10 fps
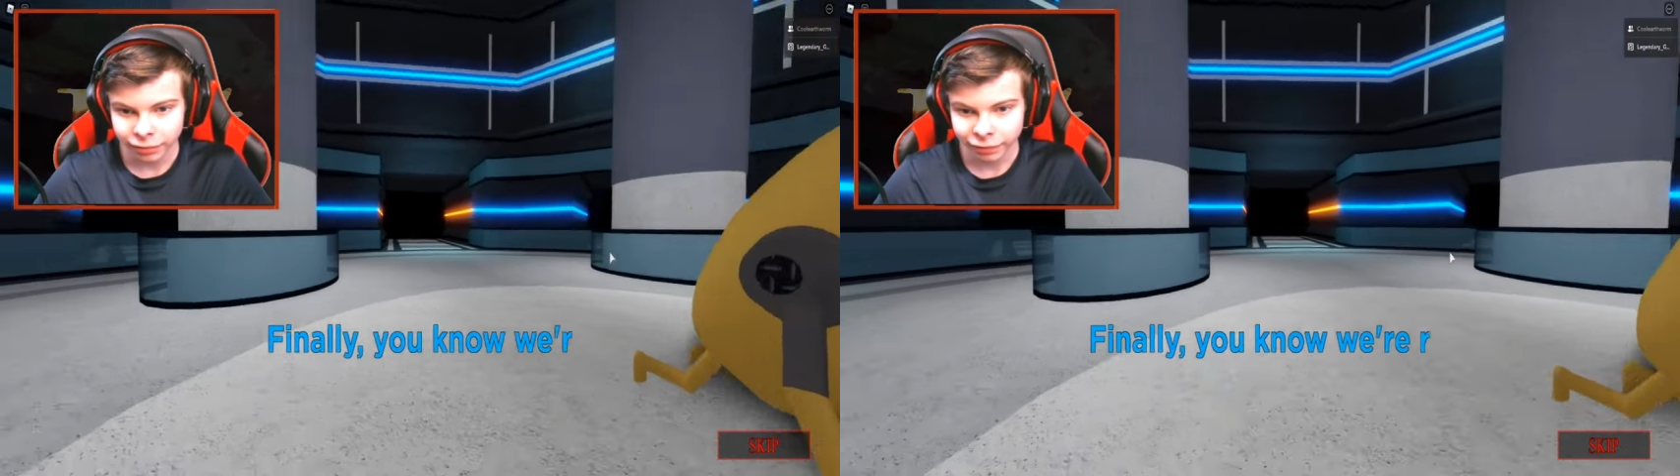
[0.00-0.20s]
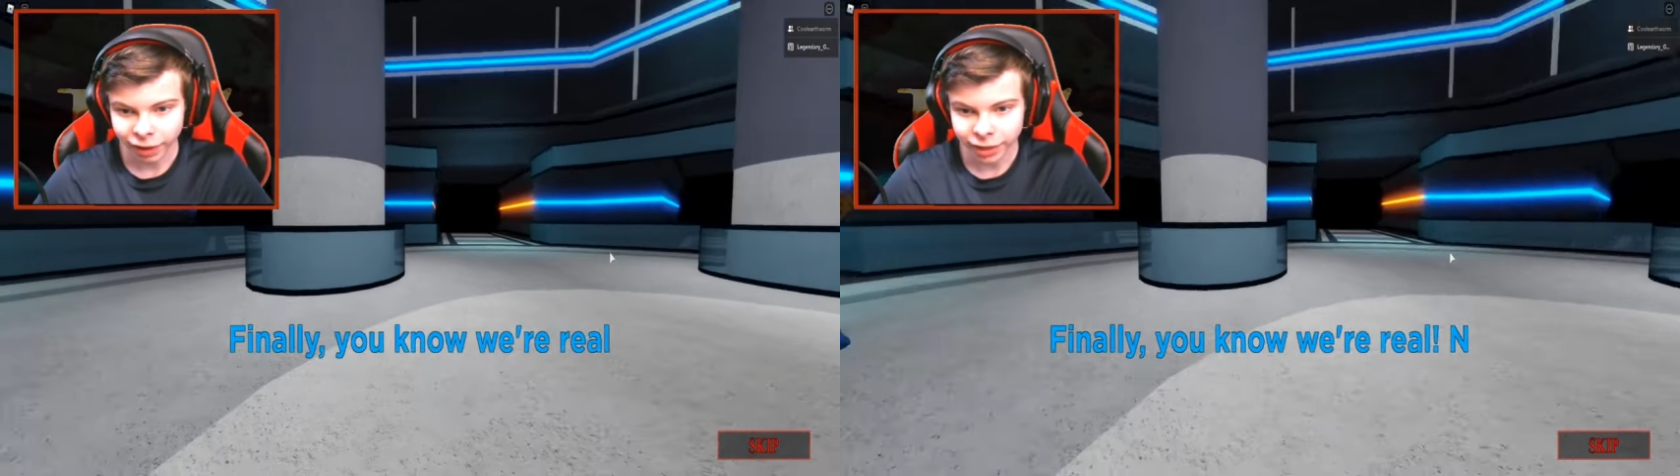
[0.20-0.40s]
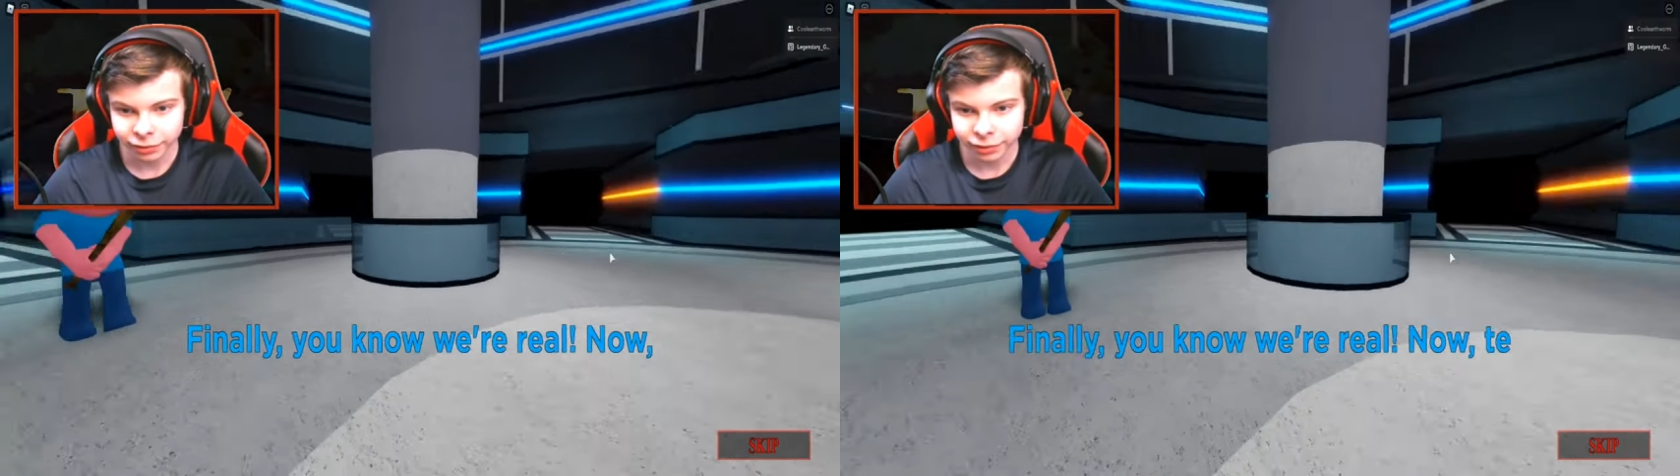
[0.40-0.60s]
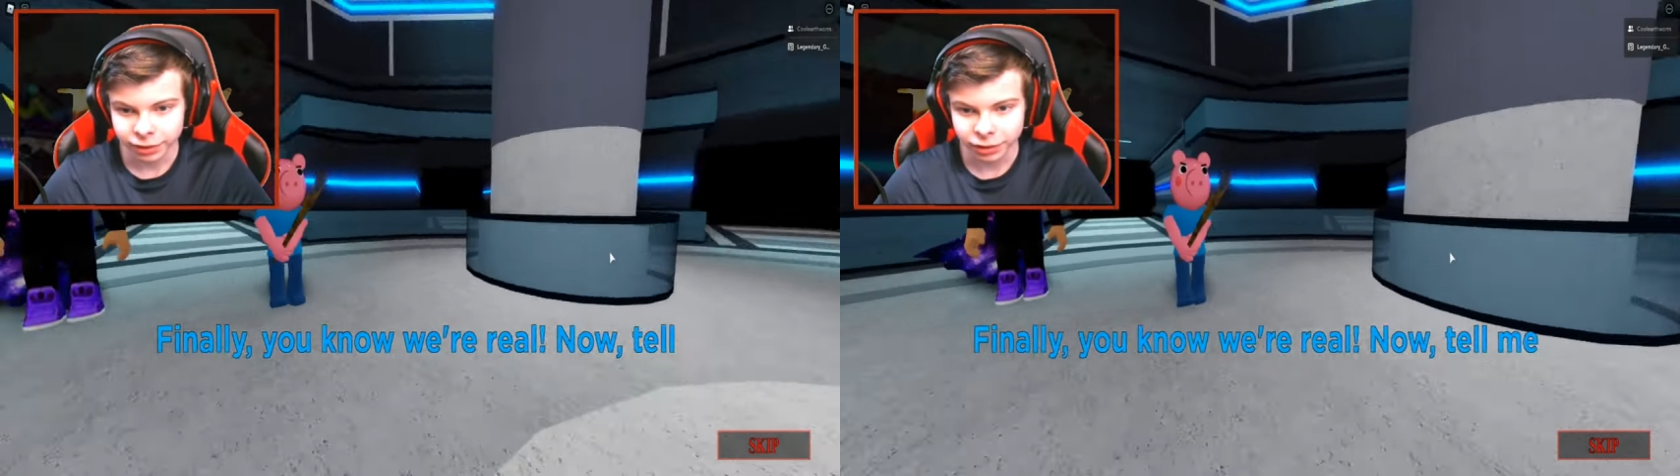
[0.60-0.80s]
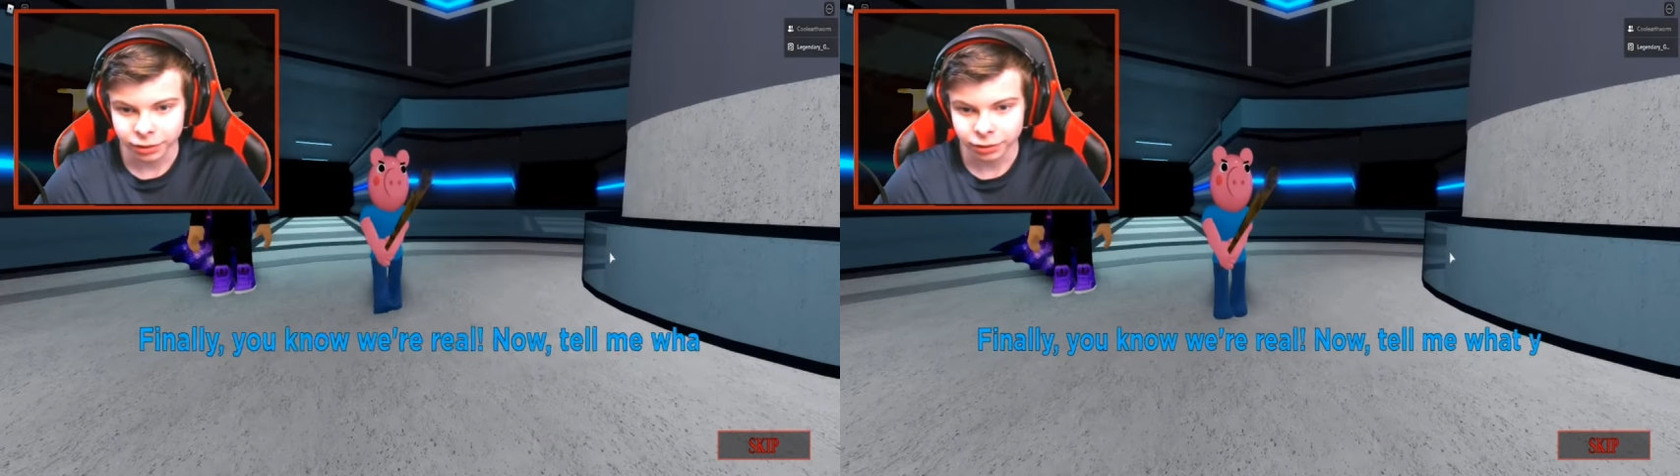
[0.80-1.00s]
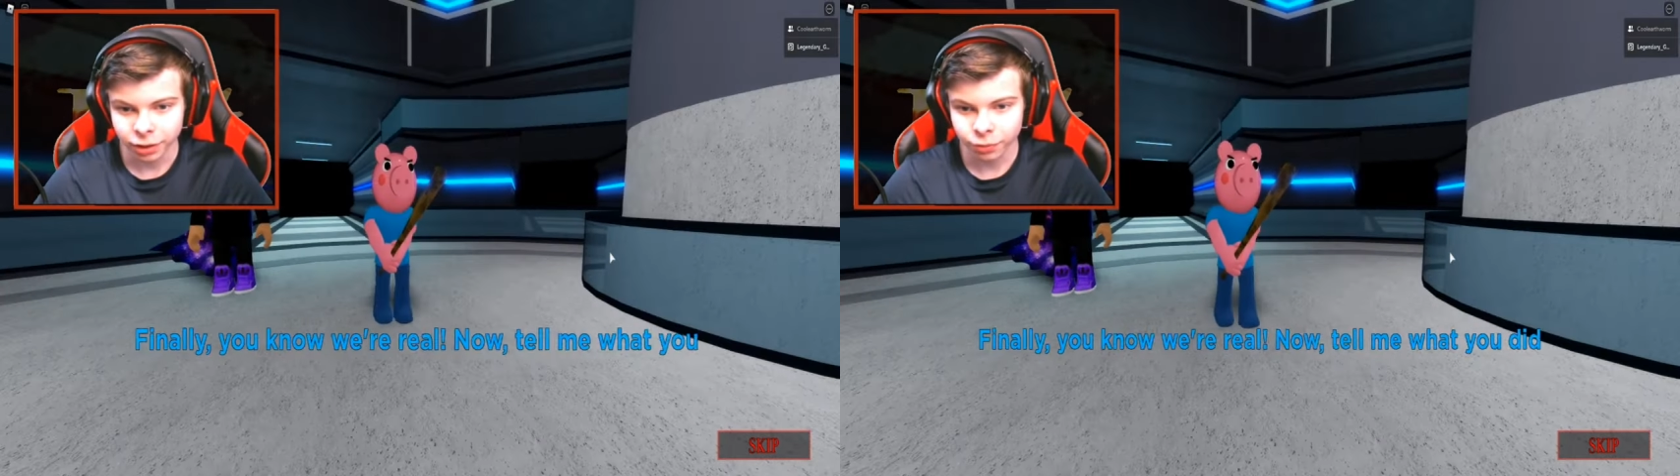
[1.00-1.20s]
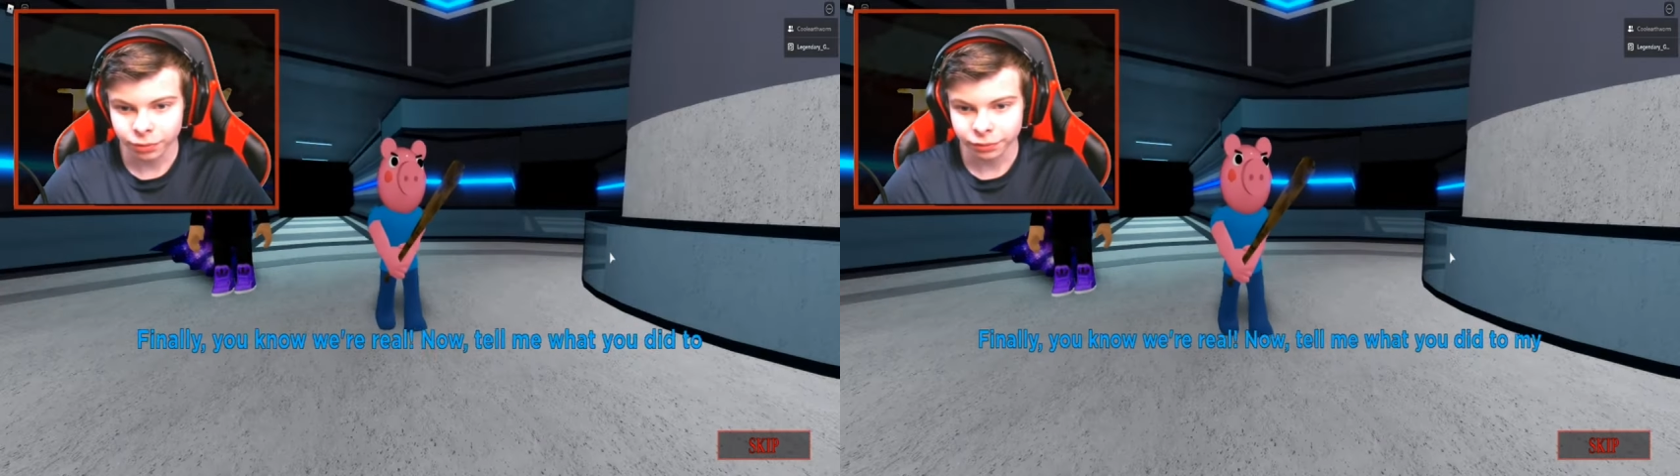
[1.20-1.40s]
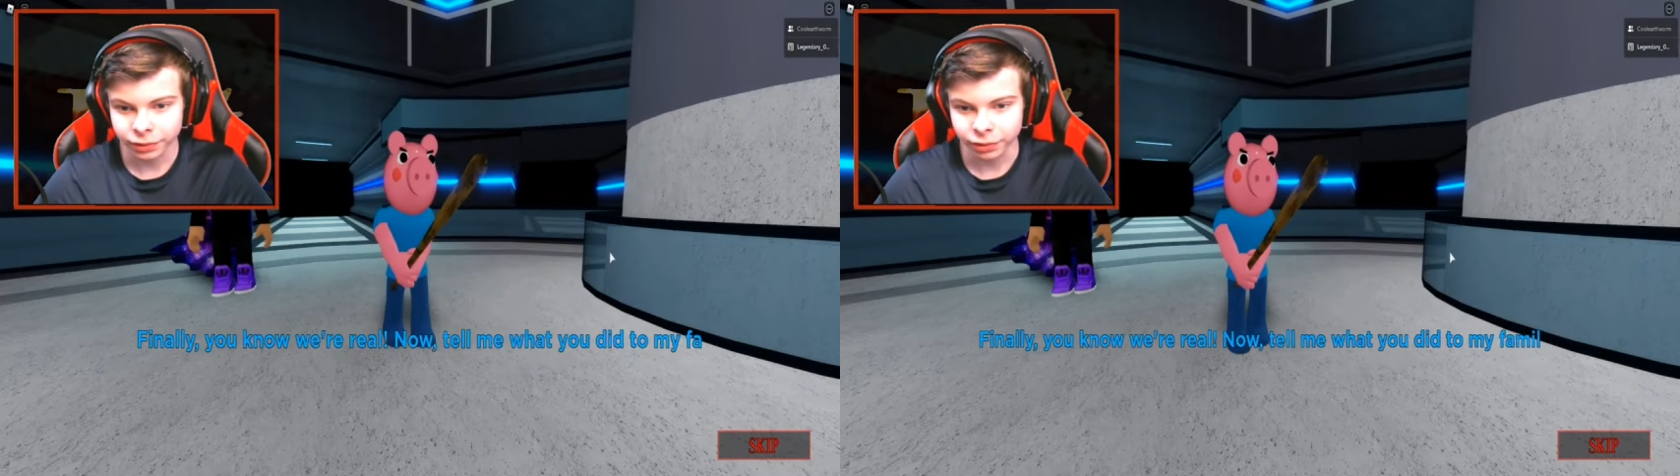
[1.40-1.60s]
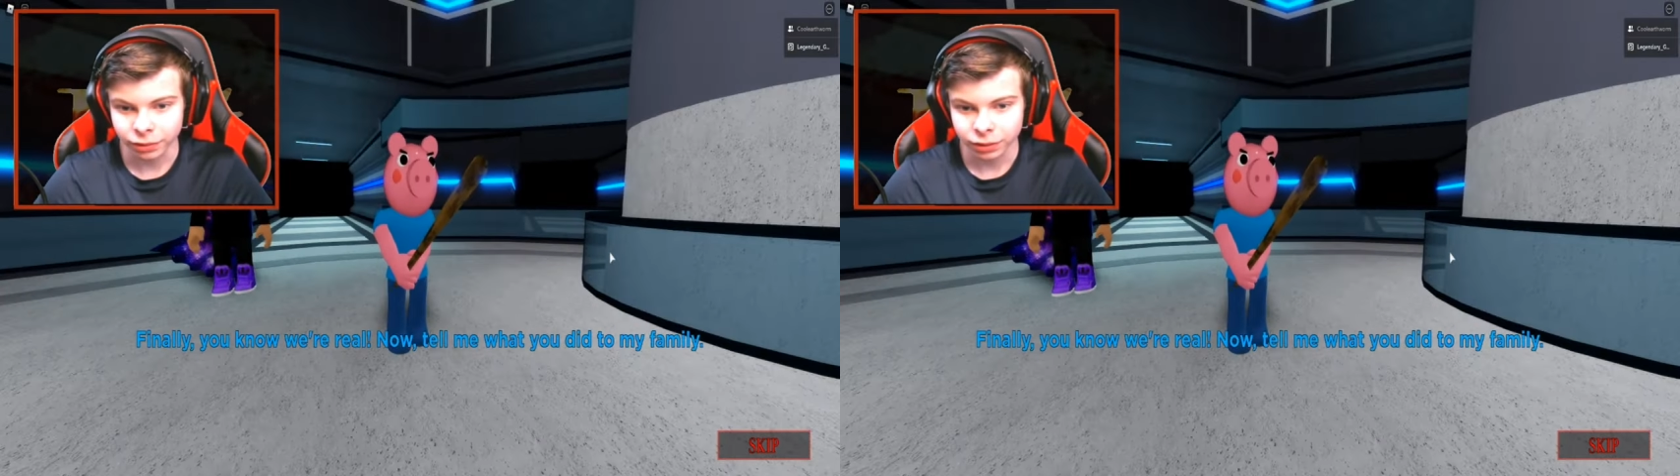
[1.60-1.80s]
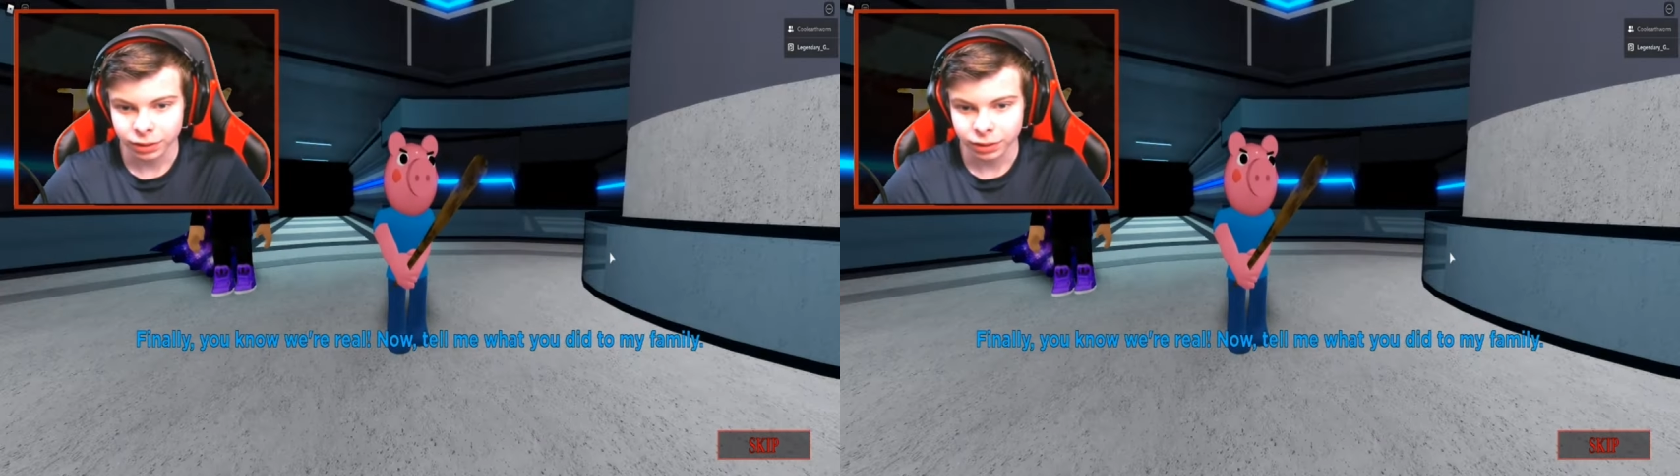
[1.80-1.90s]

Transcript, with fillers: Finally, you know we're real.